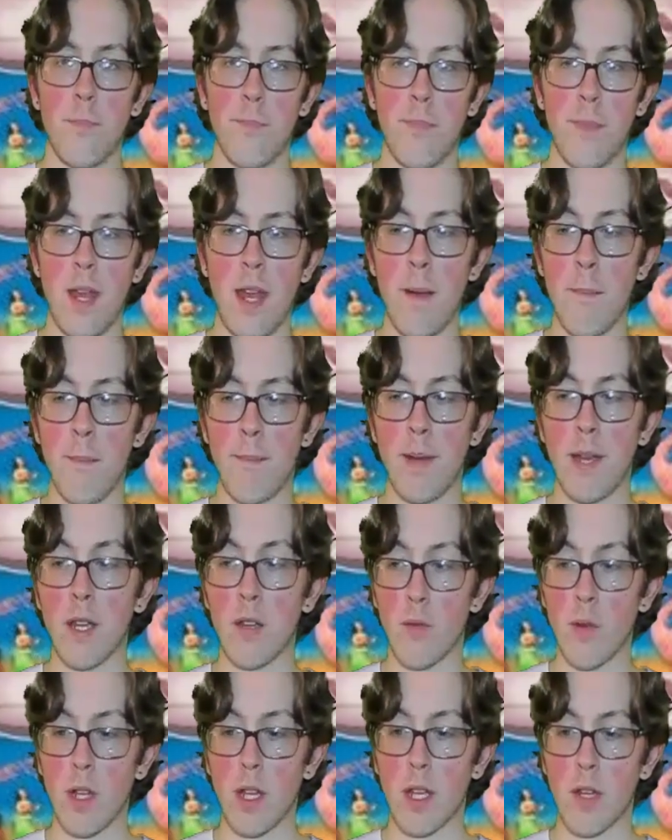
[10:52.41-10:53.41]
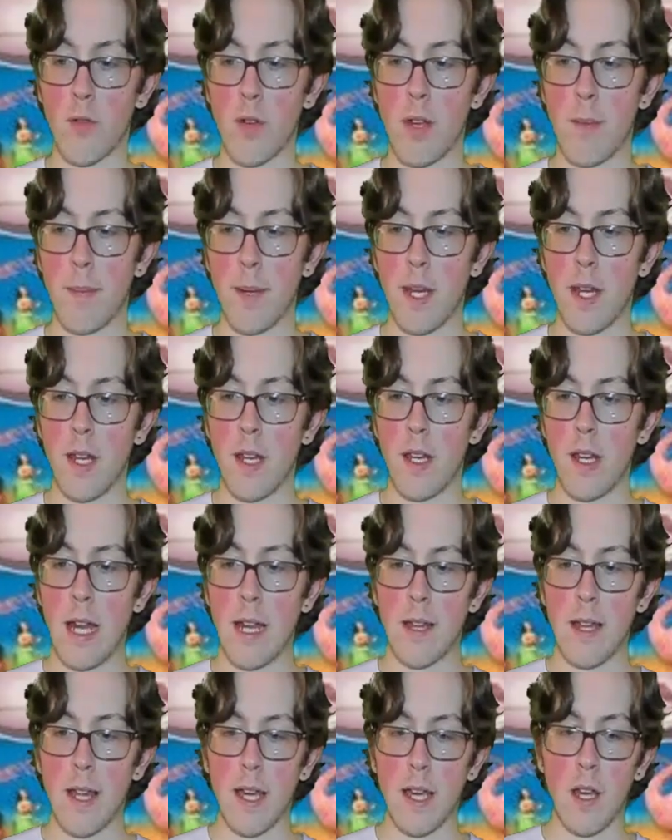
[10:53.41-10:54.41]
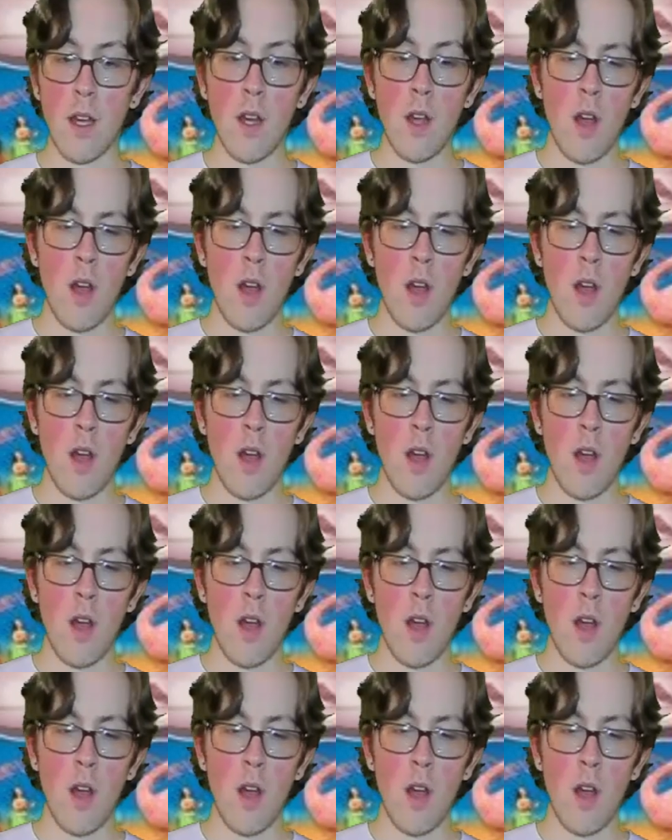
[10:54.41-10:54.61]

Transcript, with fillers: him being really creepy and like